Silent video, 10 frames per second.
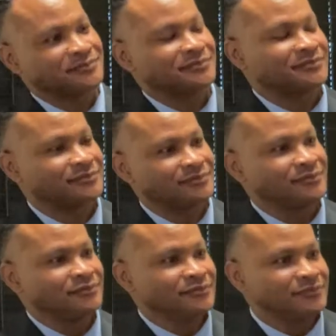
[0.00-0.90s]

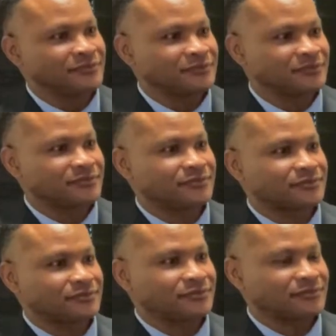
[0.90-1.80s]

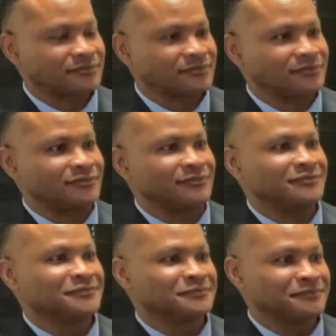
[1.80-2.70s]

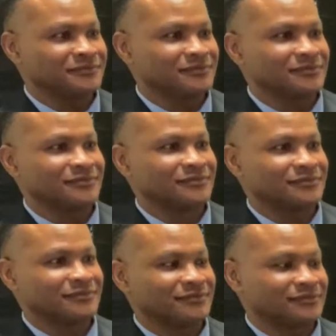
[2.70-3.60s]

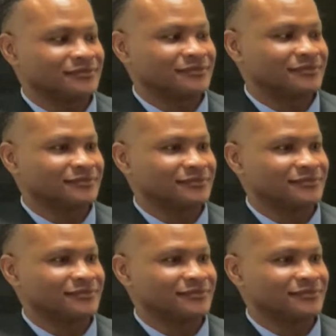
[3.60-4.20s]
(silent)